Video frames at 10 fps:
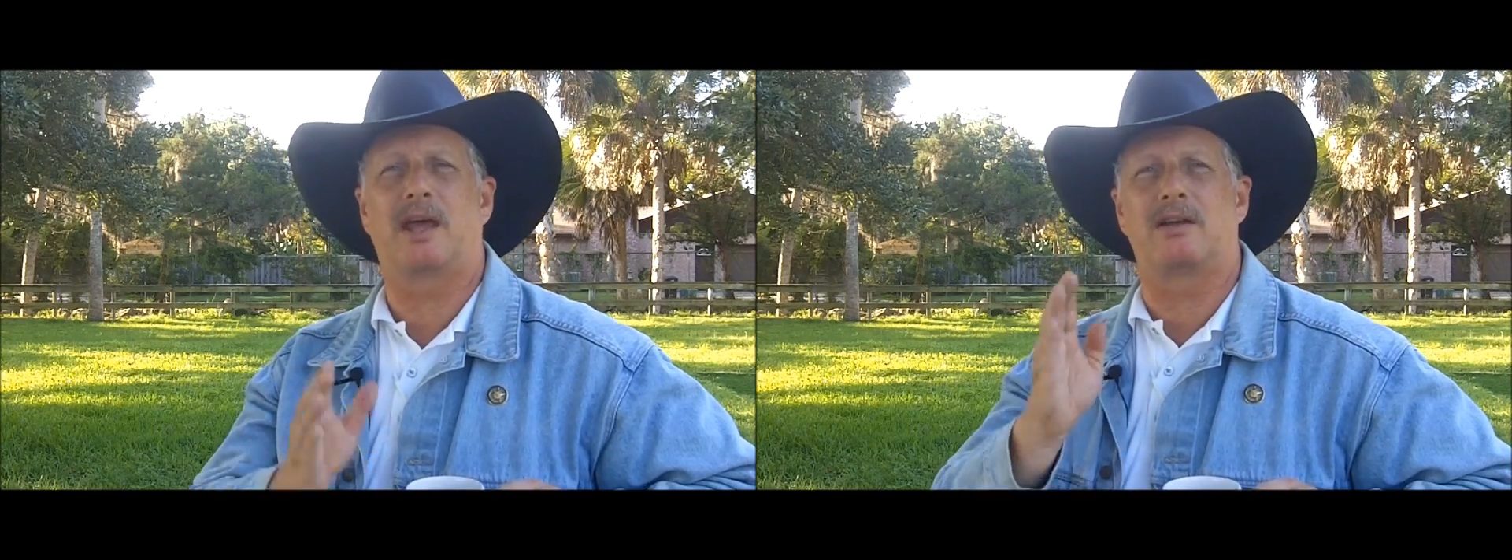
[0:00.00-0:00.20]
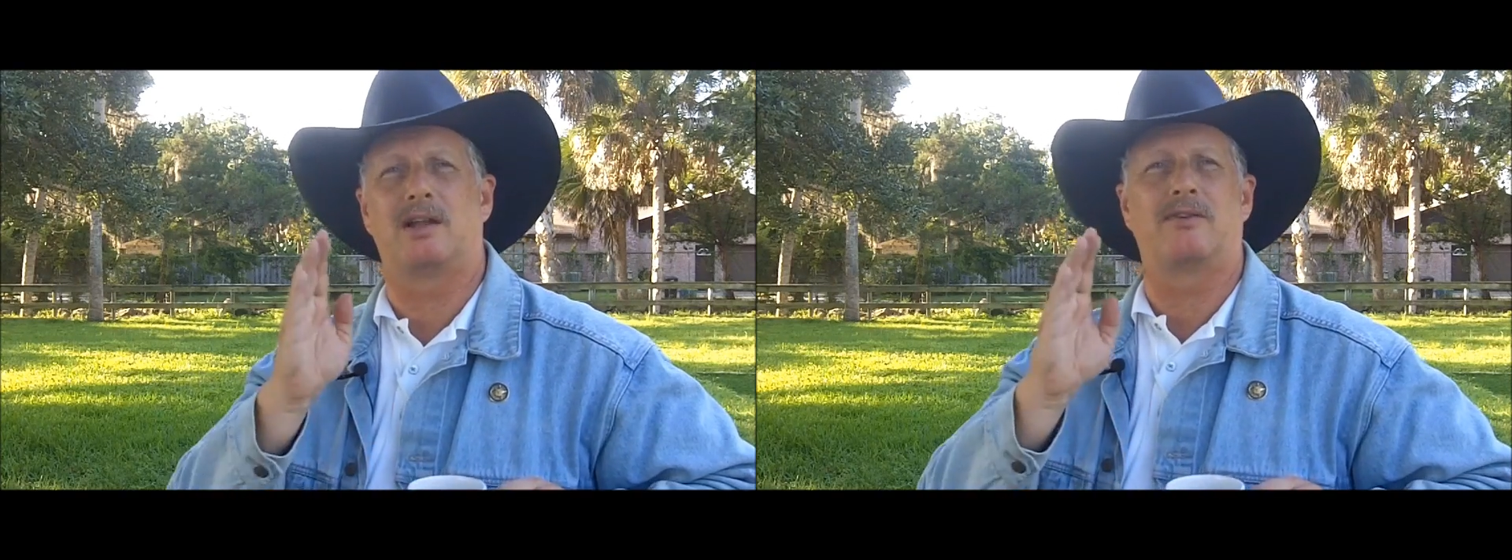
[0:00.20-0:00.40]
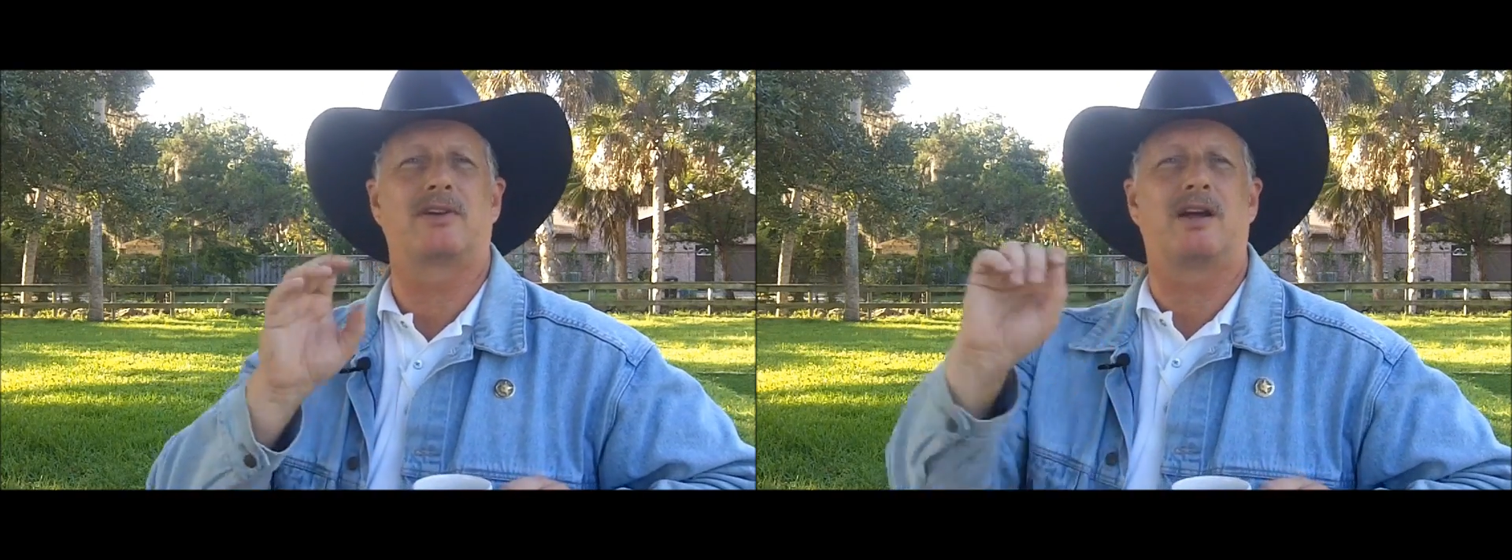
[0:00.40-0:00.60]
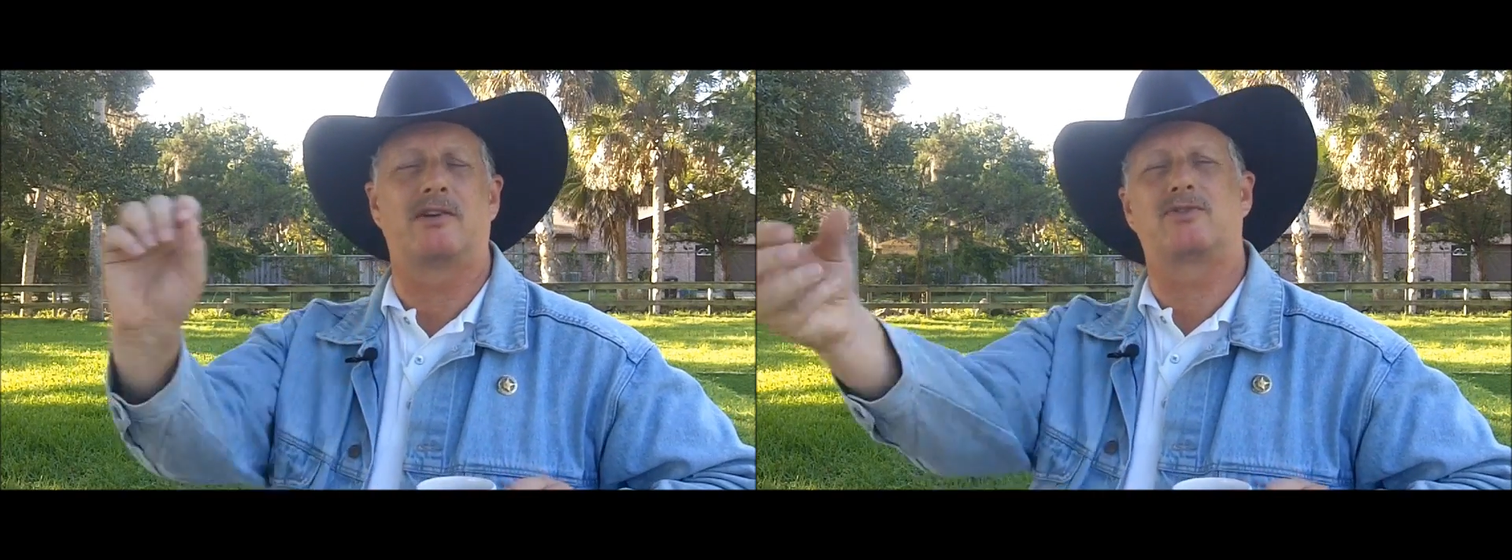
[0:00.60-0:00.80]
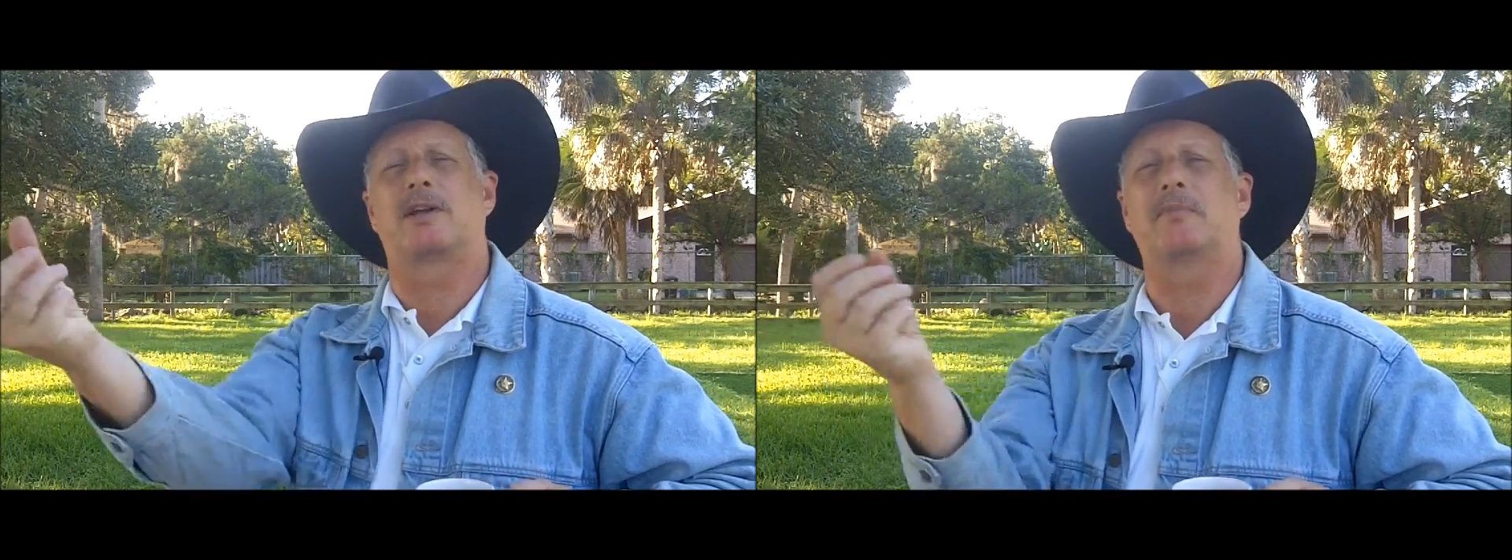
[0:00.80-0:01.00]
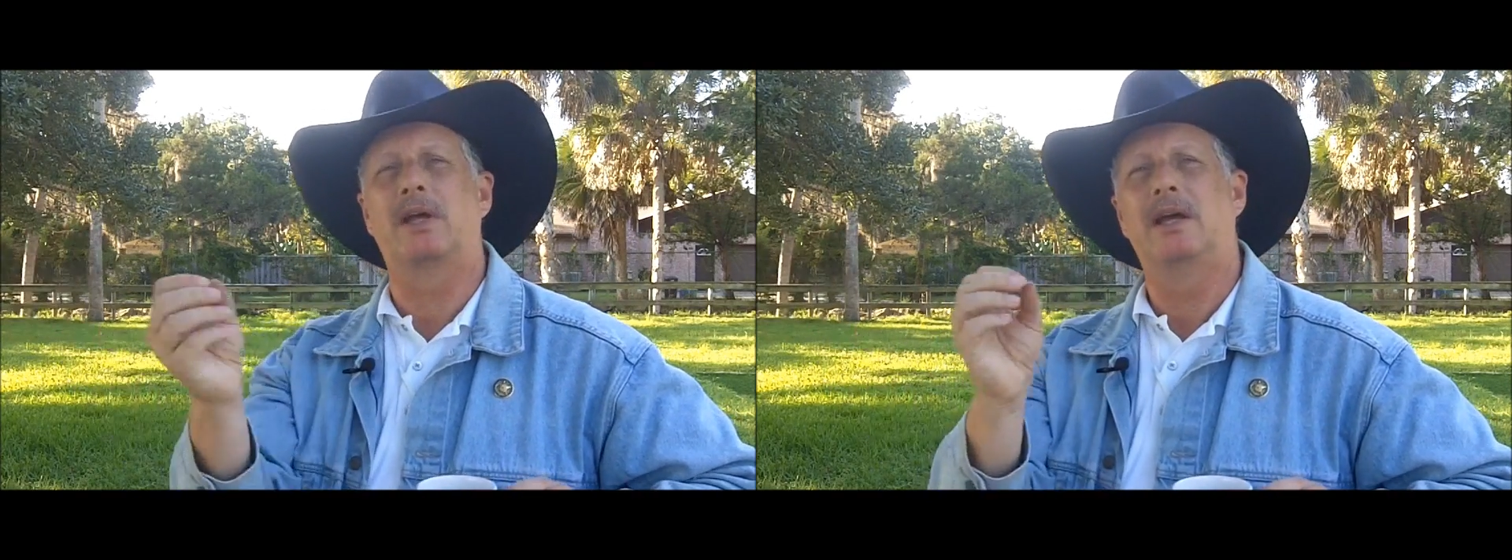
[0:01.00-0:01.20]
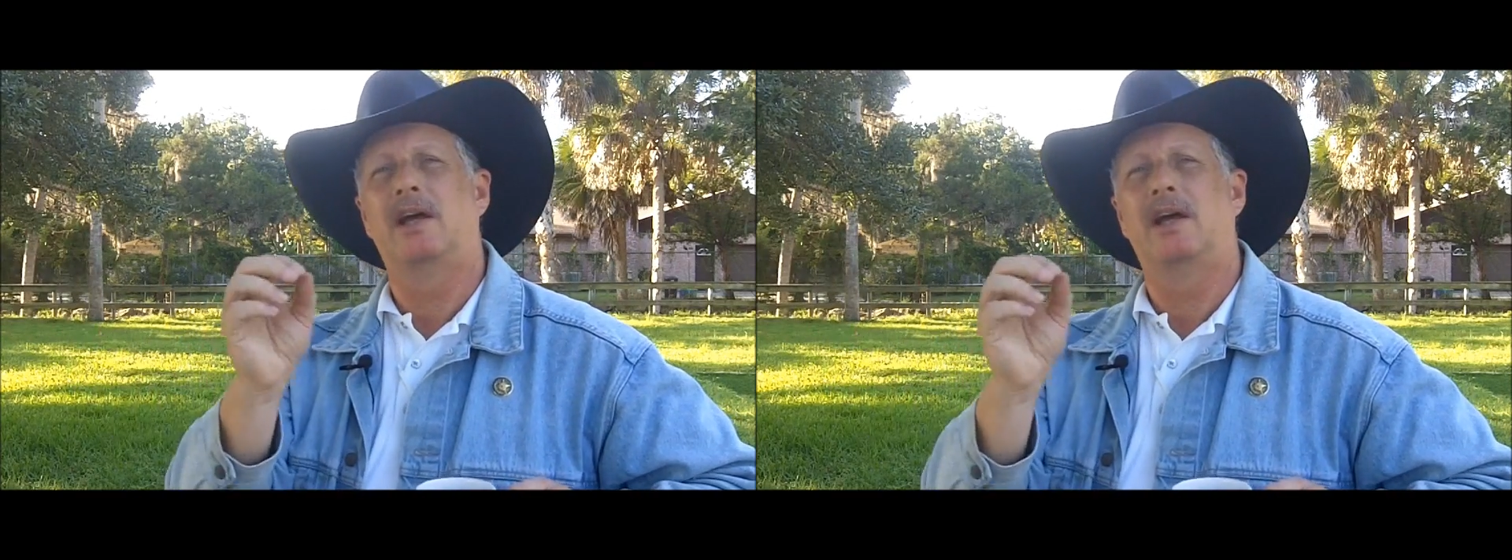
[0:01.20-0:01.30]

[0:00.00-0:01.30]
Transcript: and love of country